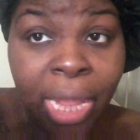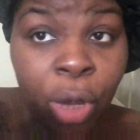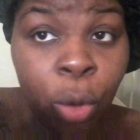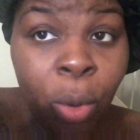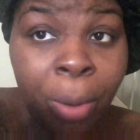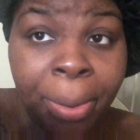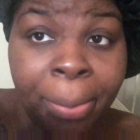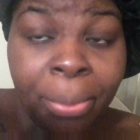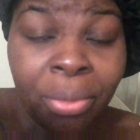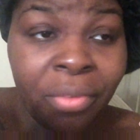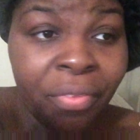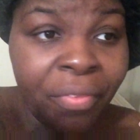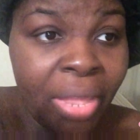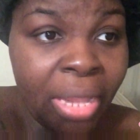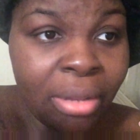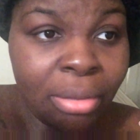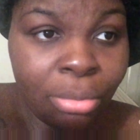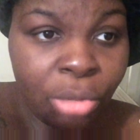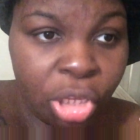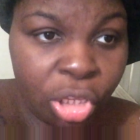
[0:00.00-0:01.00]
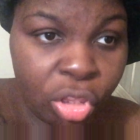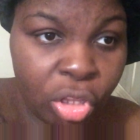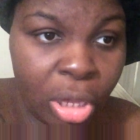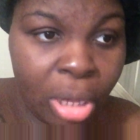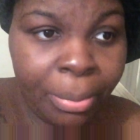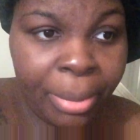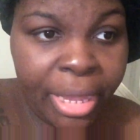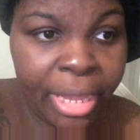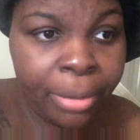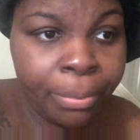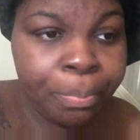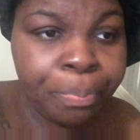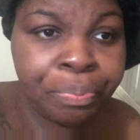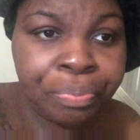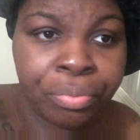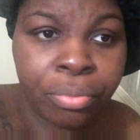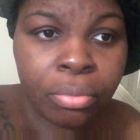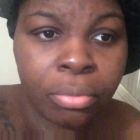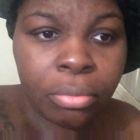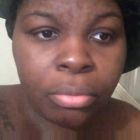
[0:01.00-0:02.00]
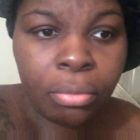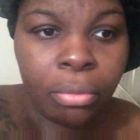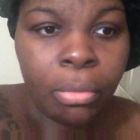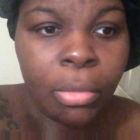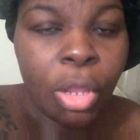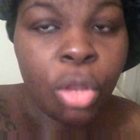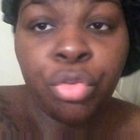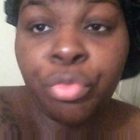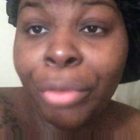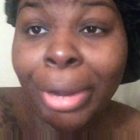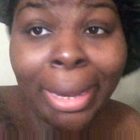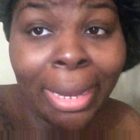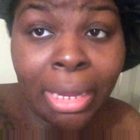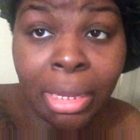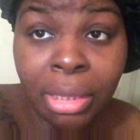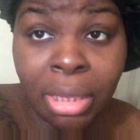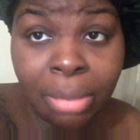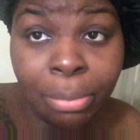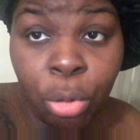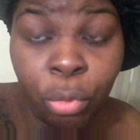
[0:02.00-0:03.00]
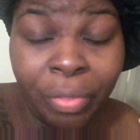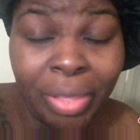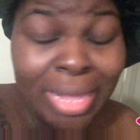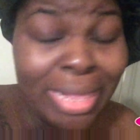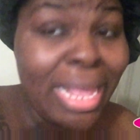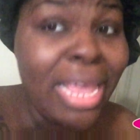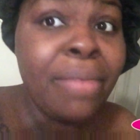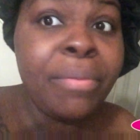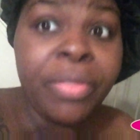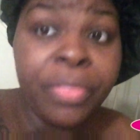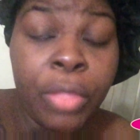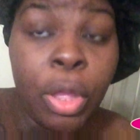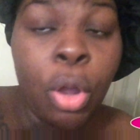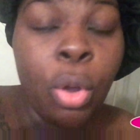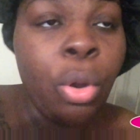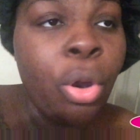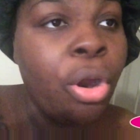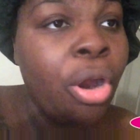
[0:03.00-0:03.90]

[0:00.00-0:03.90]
I don't want people to think I'm just going to be drinking smoothies. Even though,